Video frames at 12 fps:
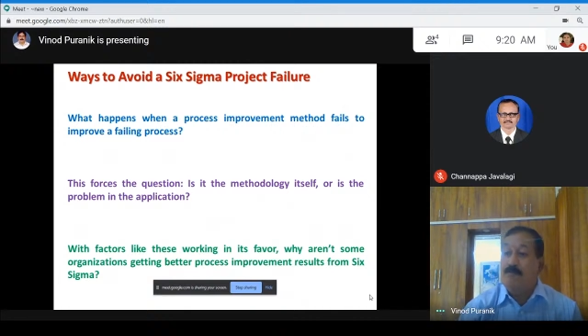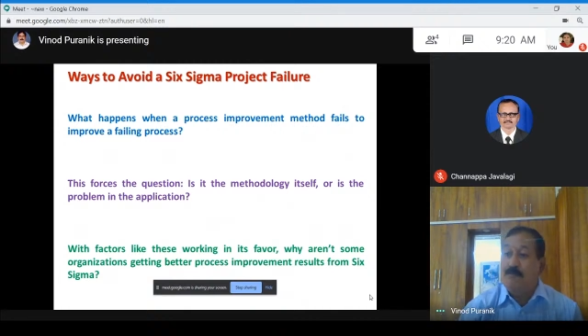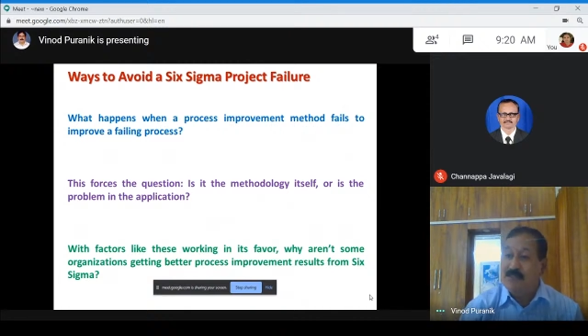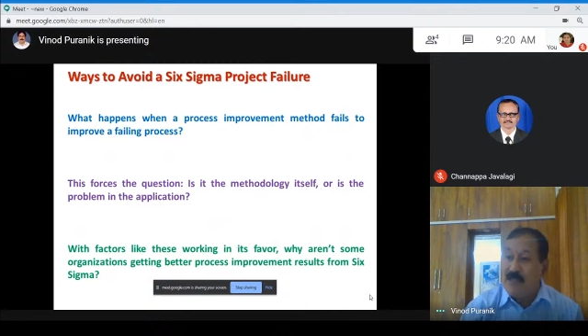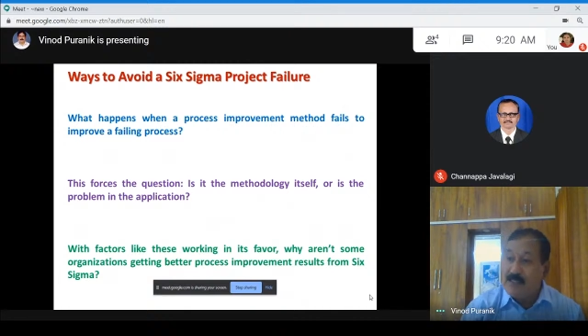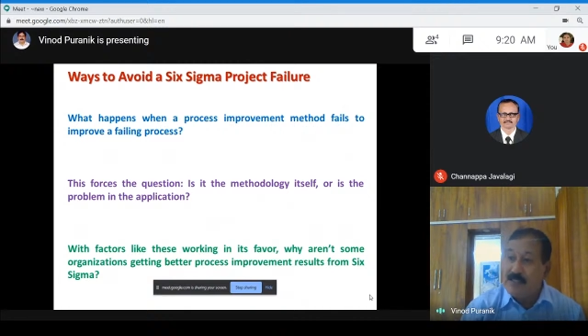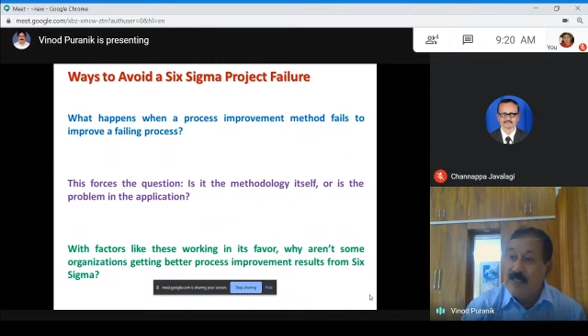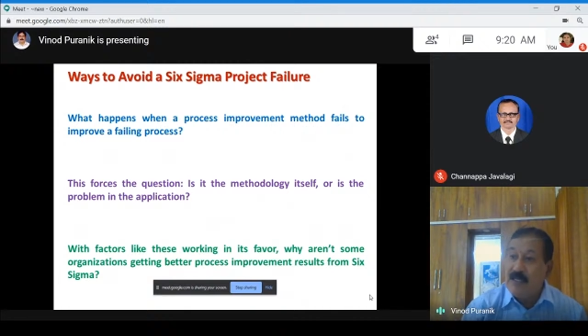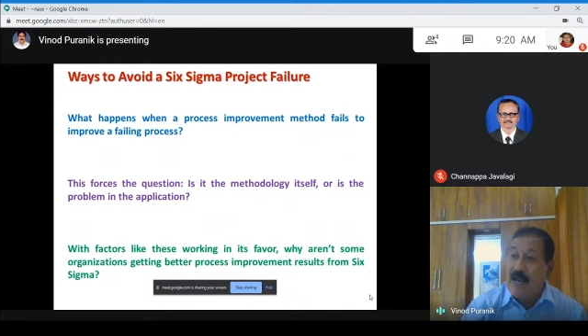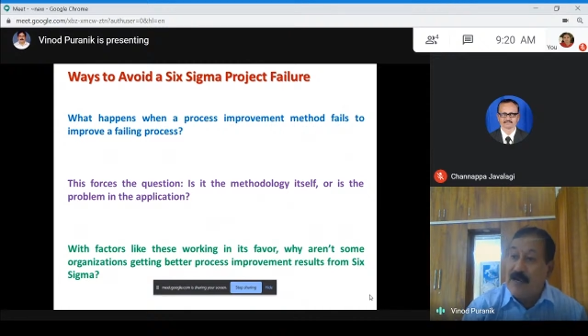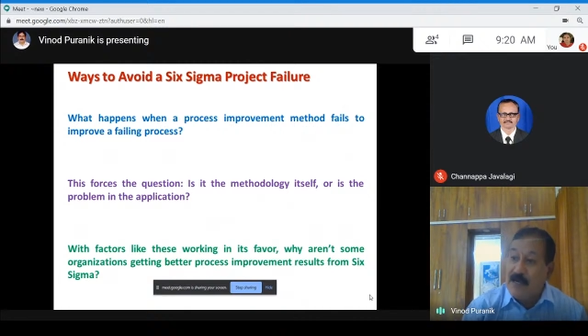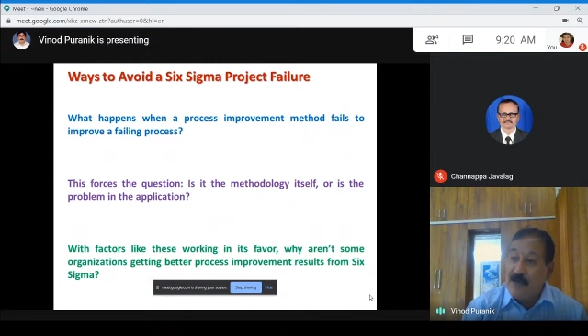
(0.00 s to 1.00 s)

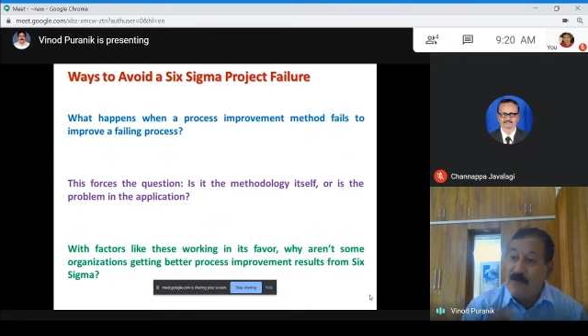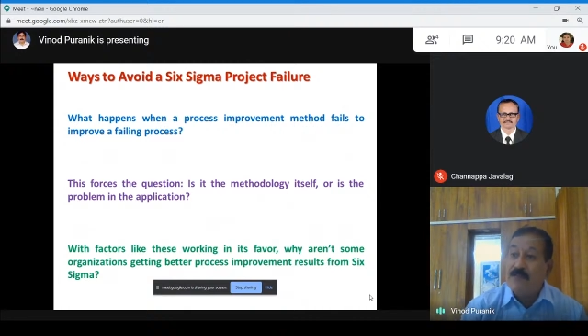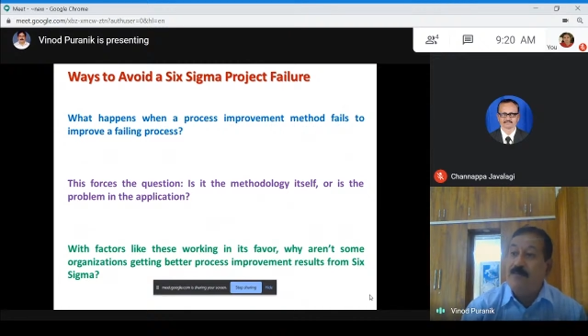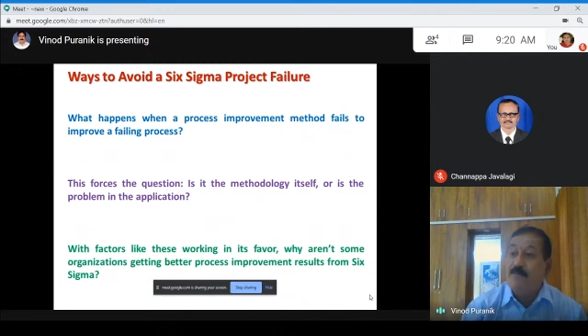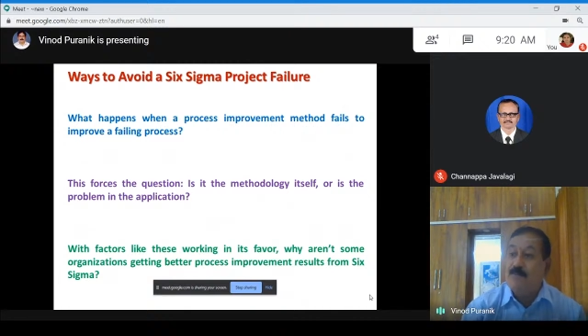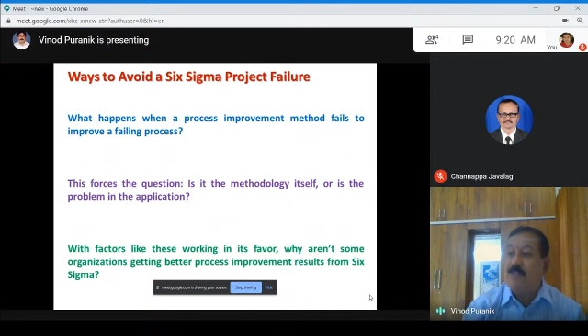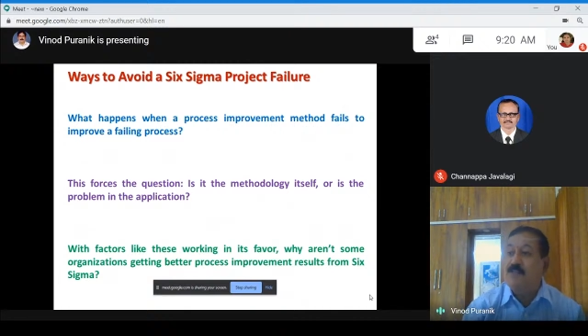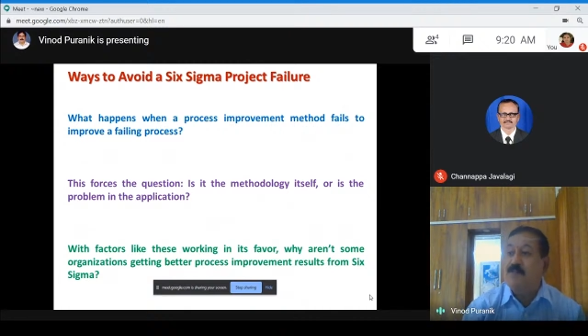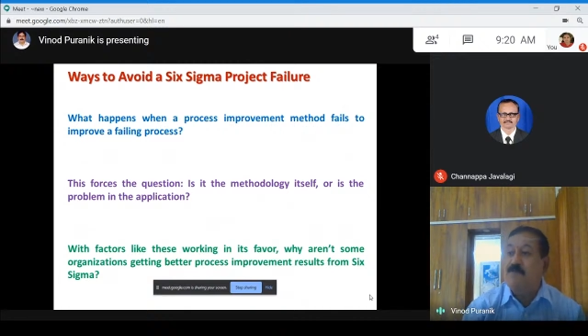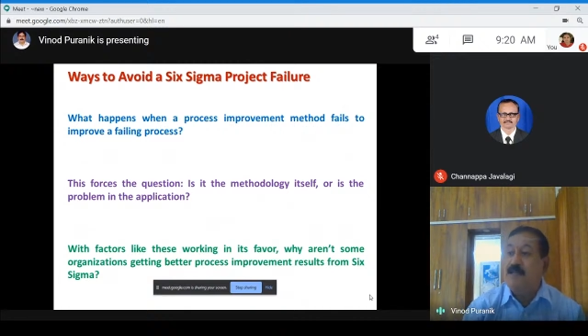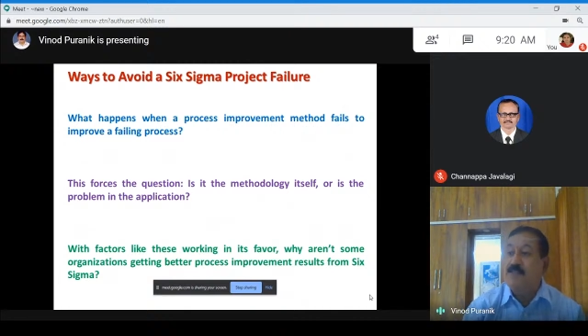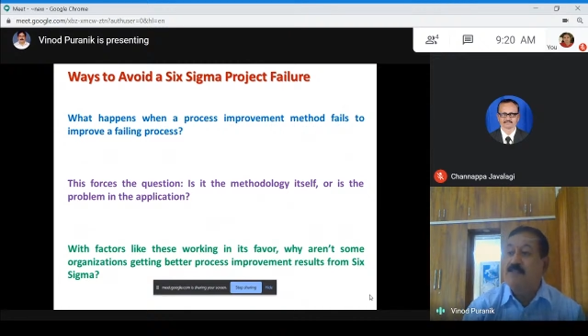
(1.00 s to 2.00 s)
precisely identify the process
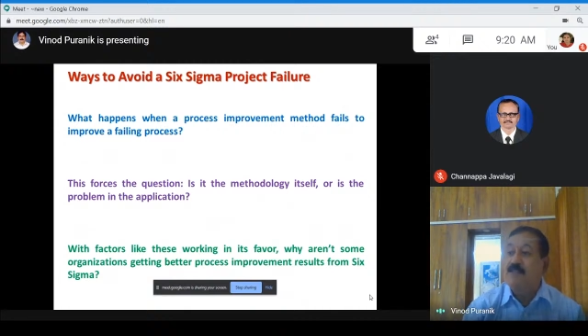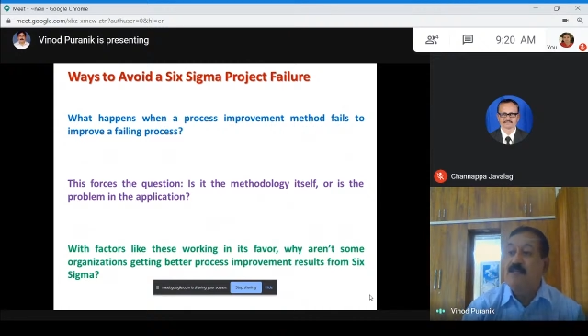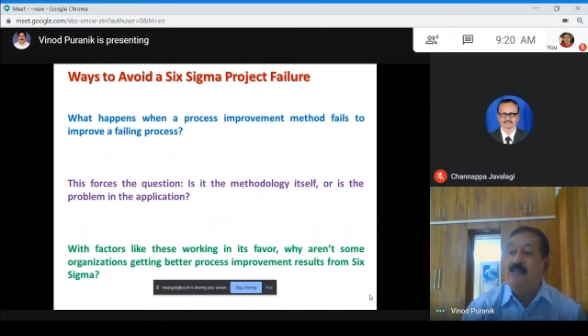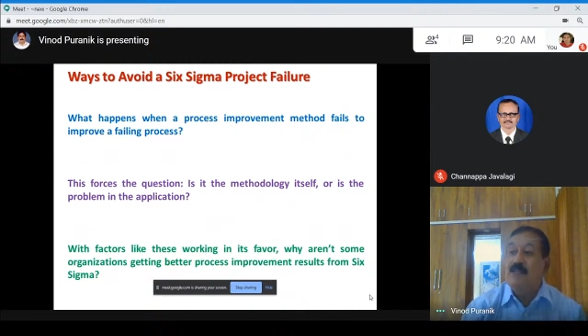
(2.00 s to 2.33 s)
defects,